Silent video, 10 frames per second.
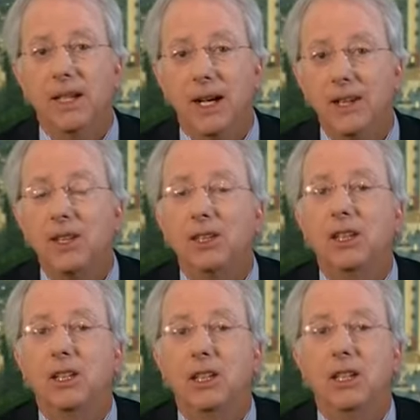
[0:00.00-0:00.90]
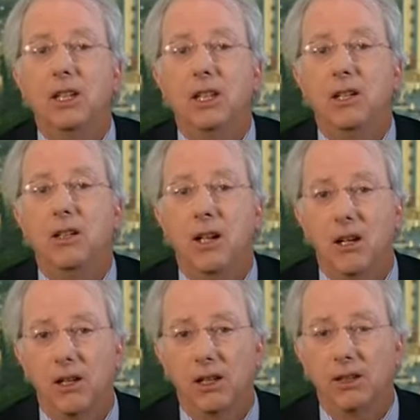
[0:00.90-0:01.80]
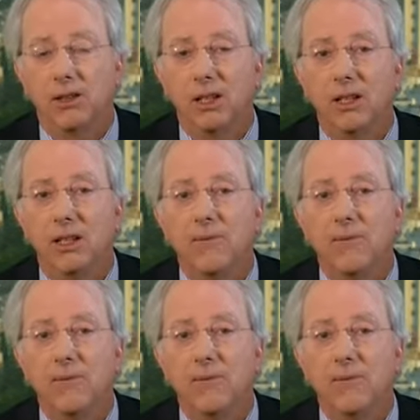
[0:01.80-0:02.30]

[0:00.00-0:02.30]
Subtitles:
I think the key here, Eric, is that